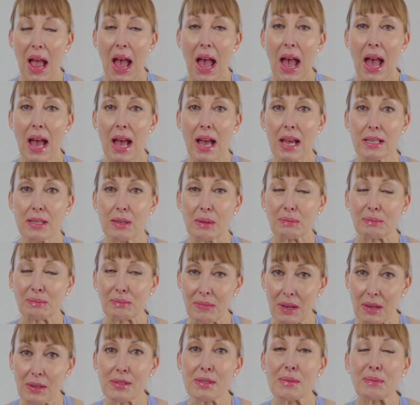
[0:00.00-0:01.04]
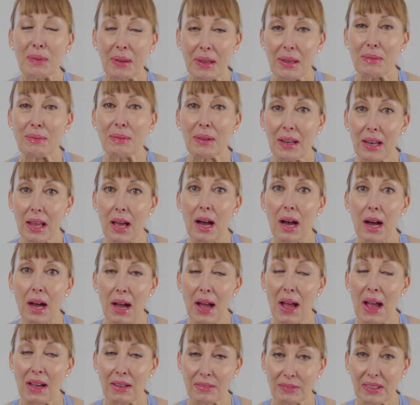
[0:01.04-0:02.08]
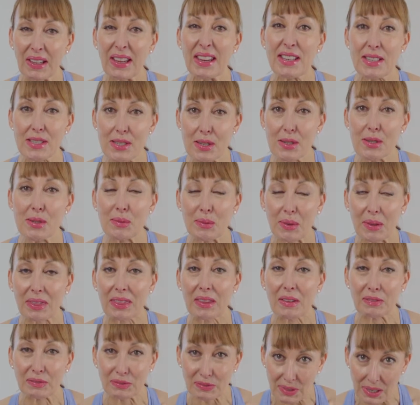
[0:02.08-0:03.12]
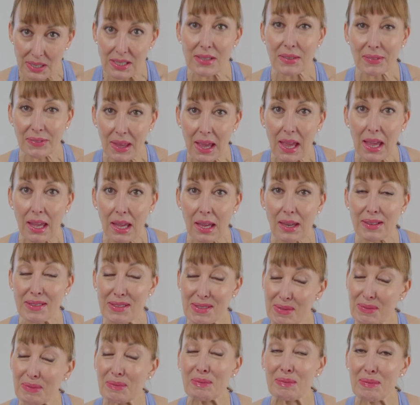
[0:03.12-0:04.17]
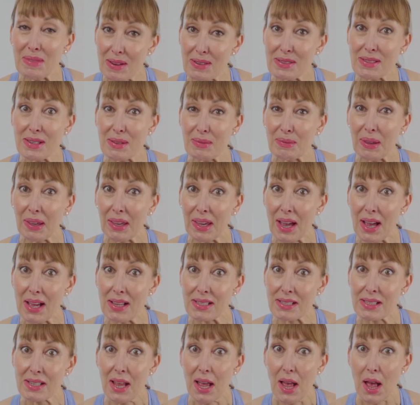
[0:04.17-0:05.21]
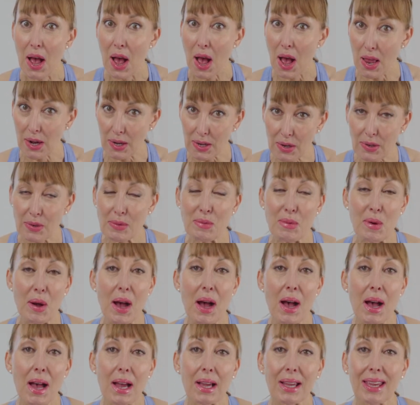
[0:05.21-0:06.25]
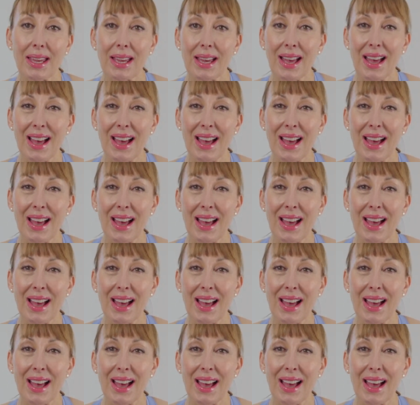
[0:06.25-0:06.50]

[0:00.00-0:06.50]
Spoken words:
And most people have issues with the front of their hips, mostly because a lot of work